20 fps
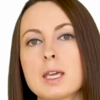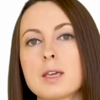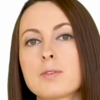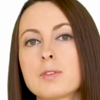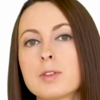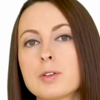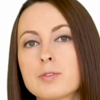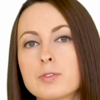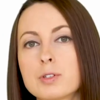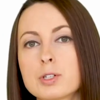If
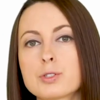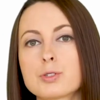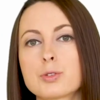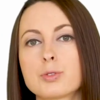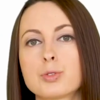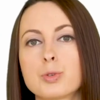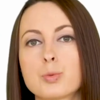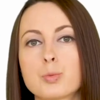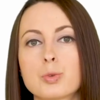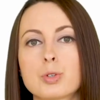the free
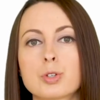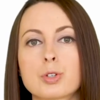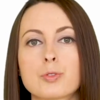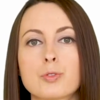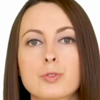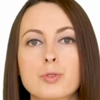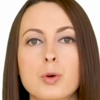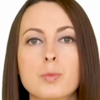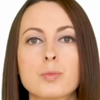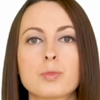zone you
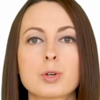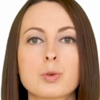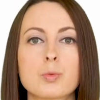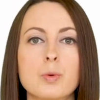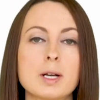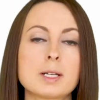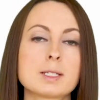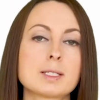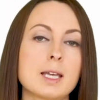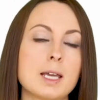work from
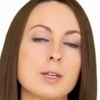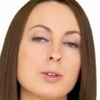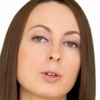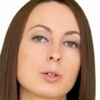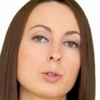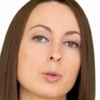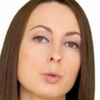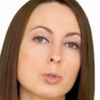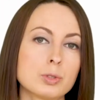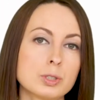requires
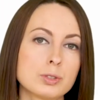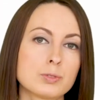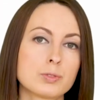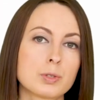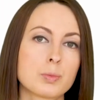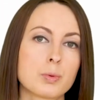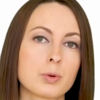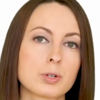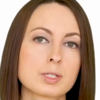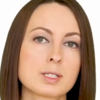annual audit
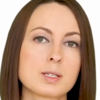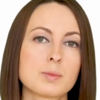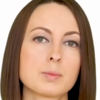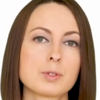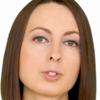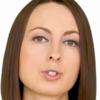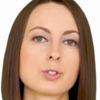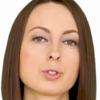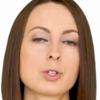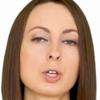report
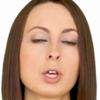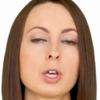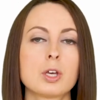submission,